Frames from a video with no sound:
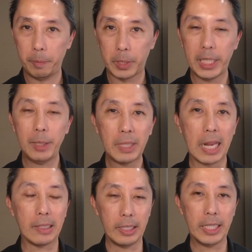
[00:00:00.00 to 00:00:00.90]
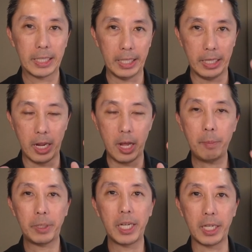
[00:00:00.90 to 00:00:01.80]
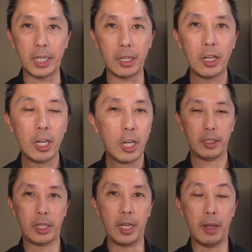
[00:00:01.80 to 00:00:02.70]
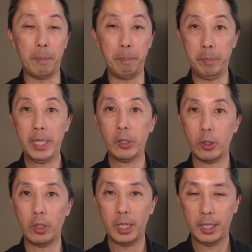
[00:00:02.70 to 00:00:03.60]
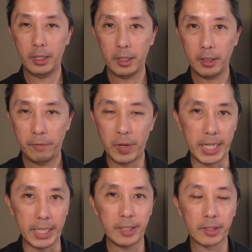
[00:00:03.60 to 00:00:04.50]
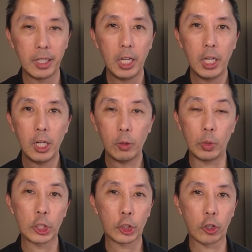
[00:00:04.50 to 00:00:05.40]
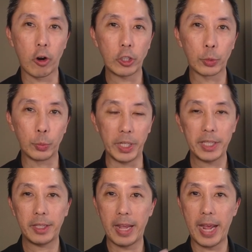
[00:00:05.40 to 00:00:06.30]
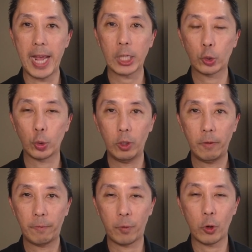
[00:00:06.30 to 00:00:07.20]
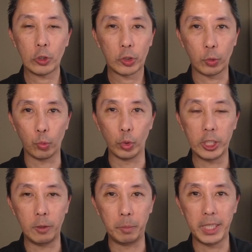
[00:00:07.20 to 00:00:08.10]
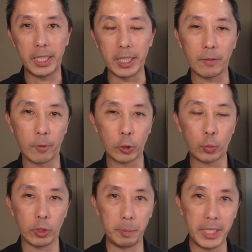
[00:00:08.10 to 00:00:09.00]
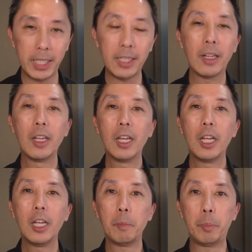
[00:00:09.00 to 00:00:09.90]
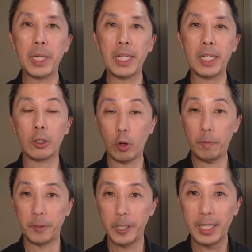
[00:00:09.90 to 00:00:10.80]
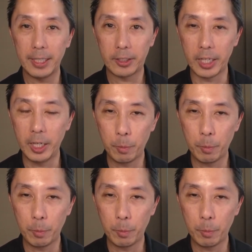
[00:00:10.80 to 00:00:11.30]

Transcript: keep that LinkedIn updated. The middle phase, which starts with the actual first real meeting. First real meeting being, hopefully, it's in